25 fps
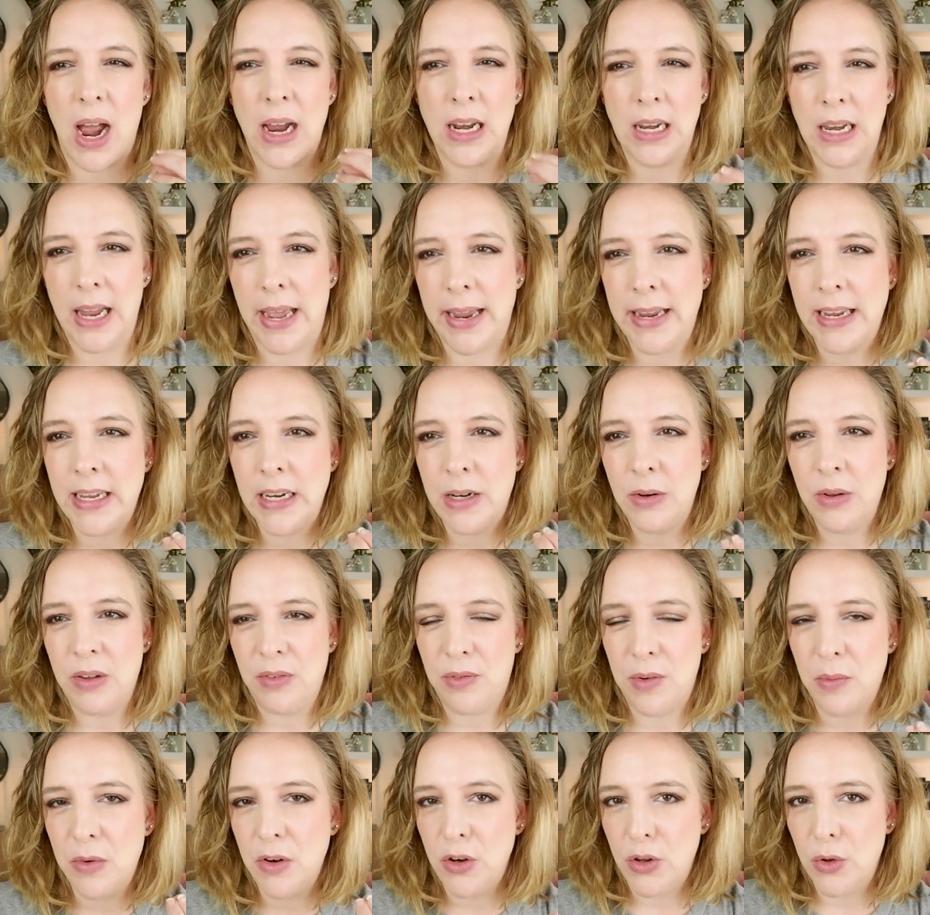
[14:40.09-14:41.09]
I like it
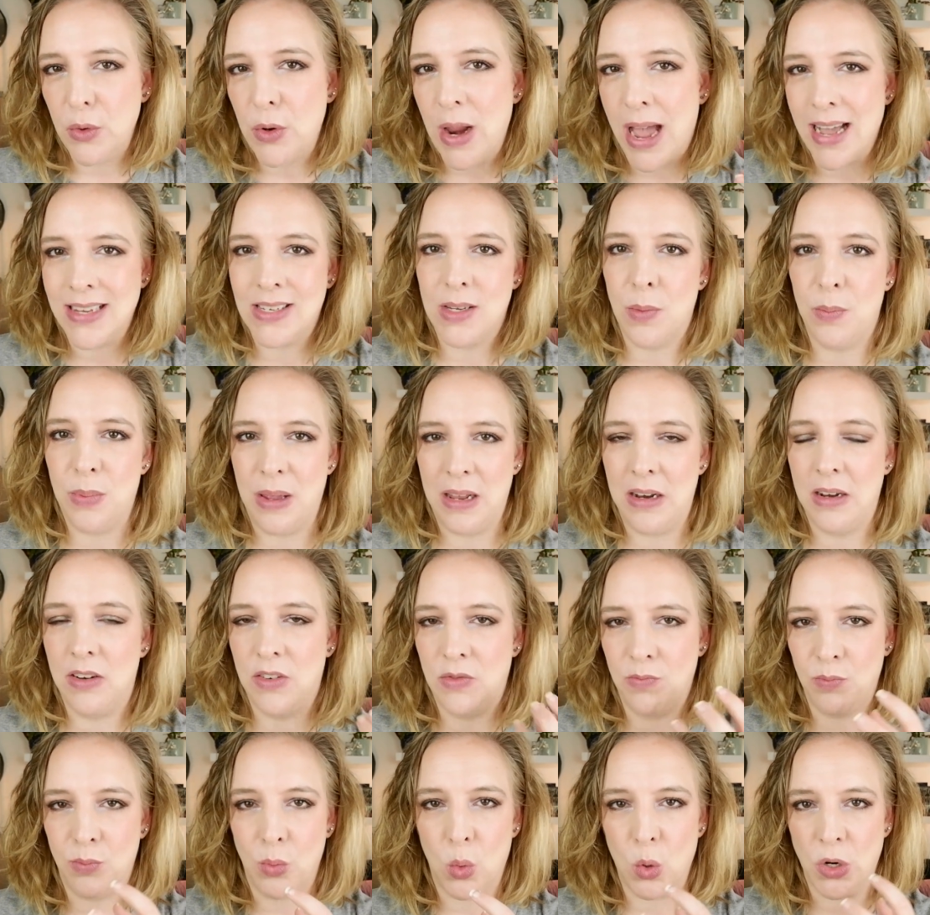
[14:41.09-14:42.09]
if a nude has a
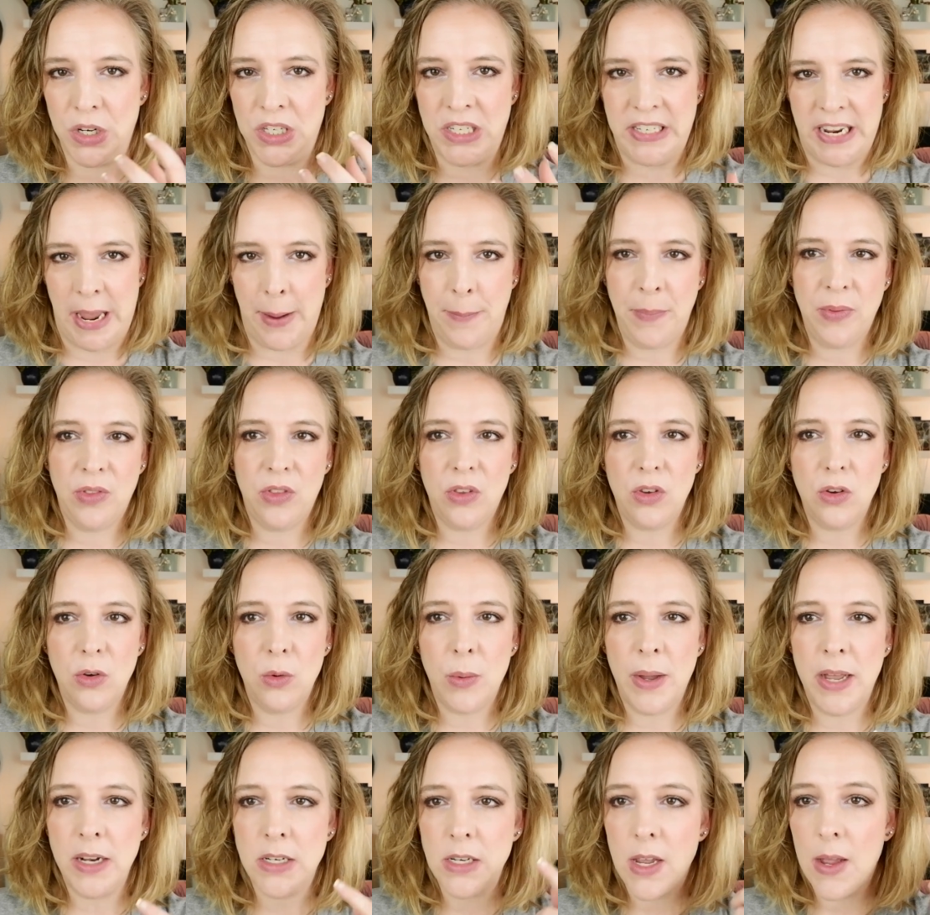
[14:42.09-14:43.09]
bit more depth
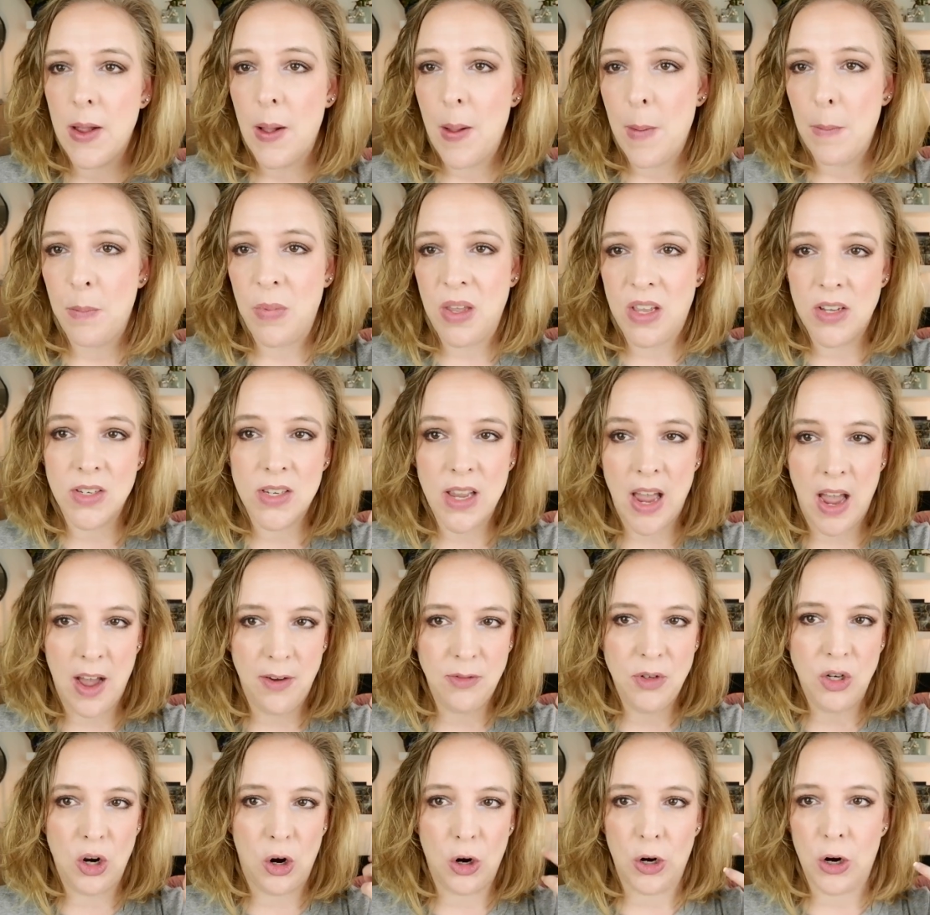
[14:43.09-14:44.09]
to it, because I
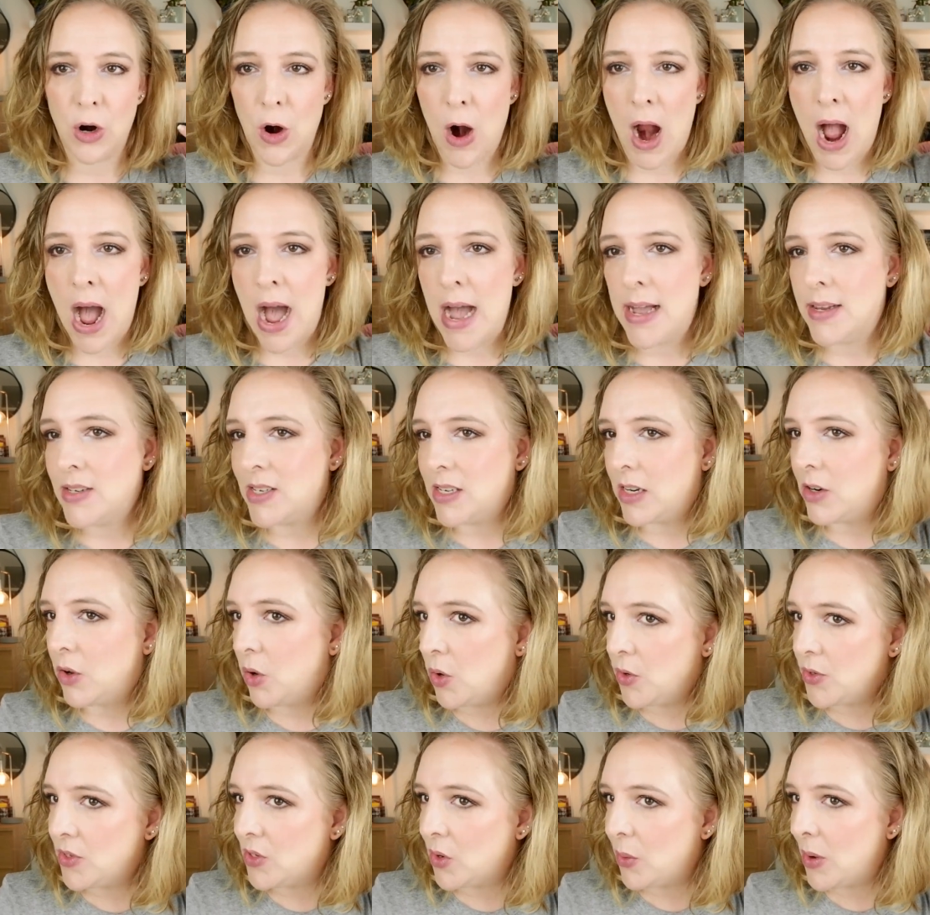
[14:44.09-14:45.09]
have darker eyes, and
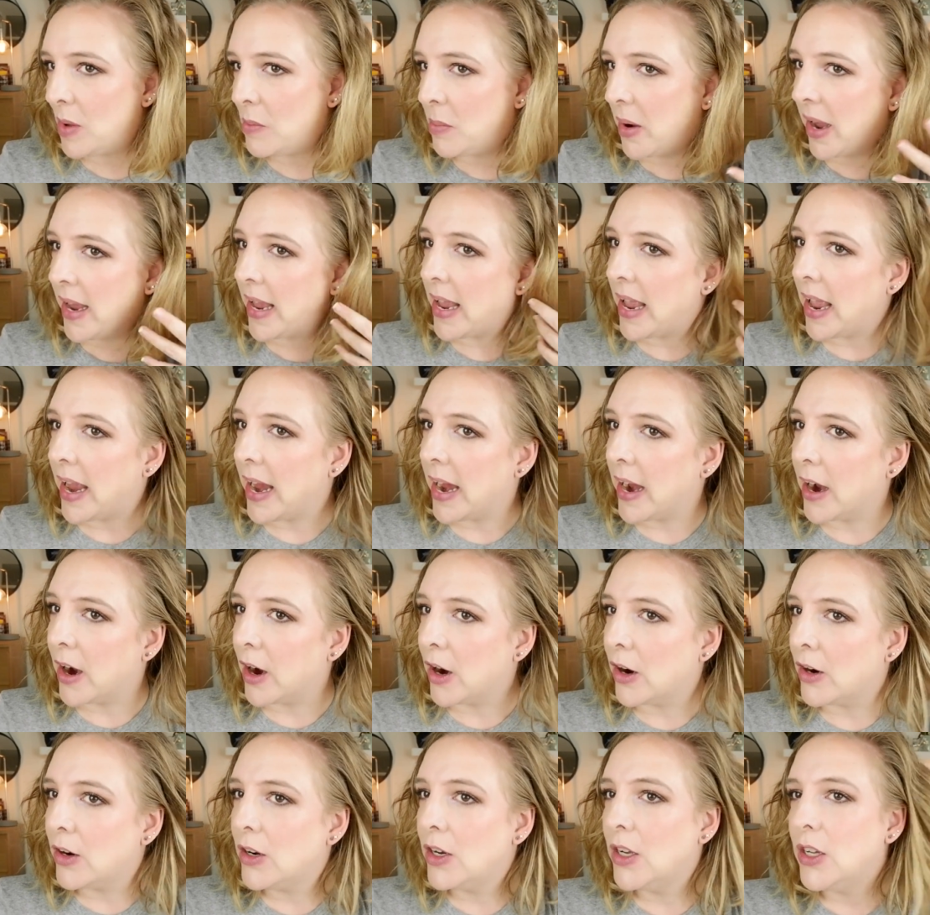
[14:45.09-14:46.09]
also in my
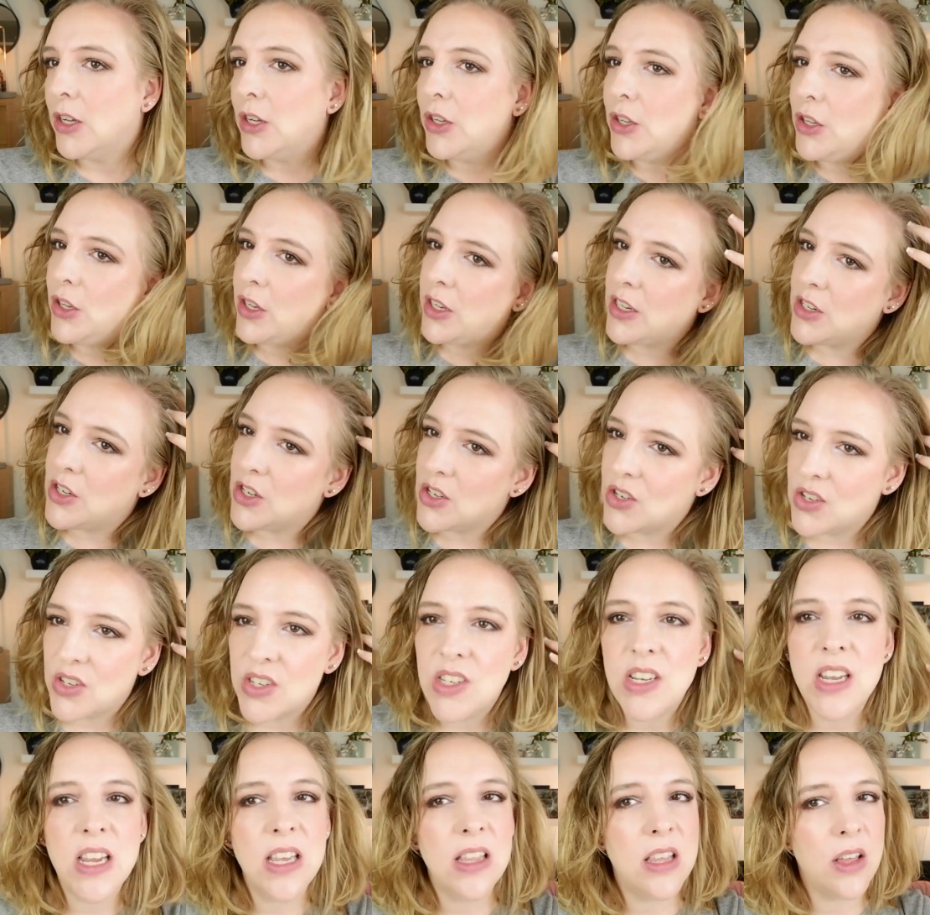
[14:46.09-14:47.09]
hair, you can just
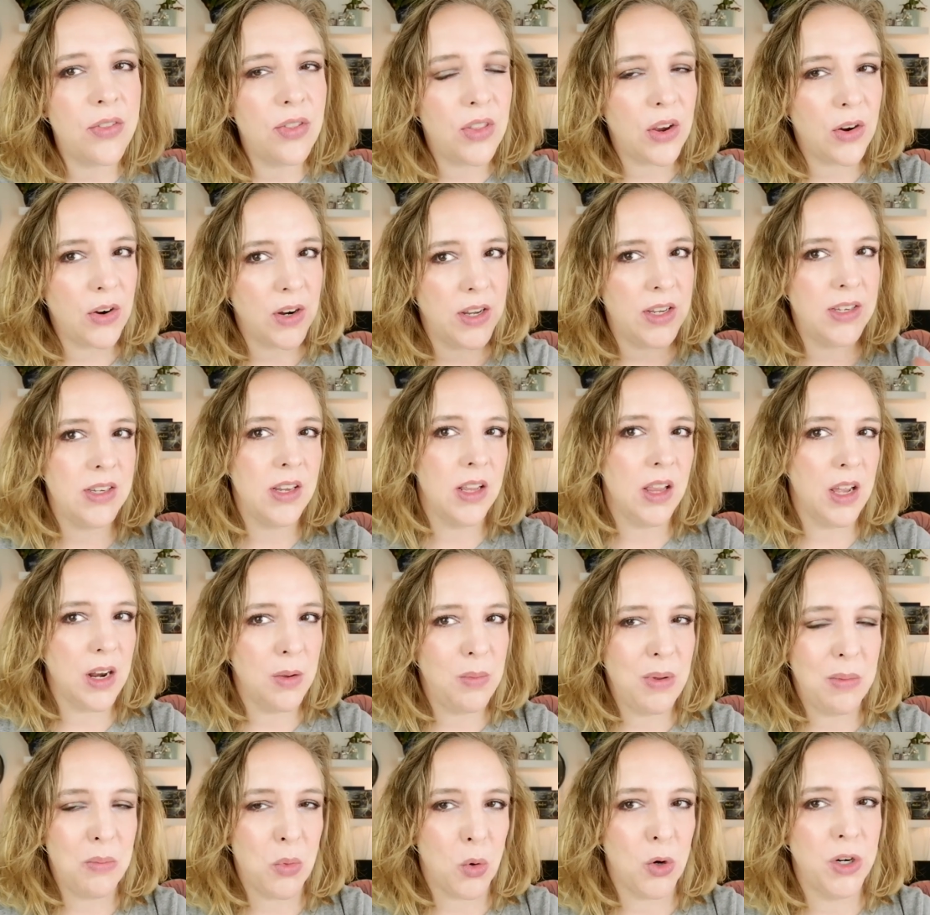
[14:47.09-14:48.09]
see that there is a
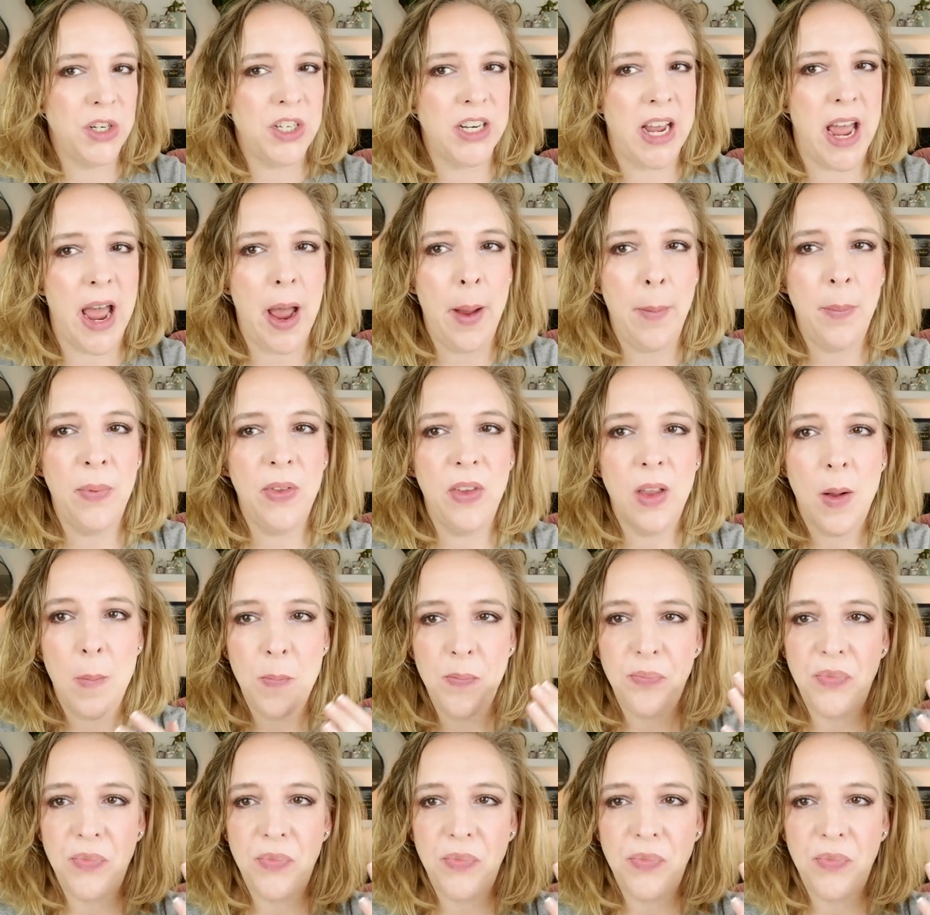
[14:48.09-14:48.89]
little bit more depth.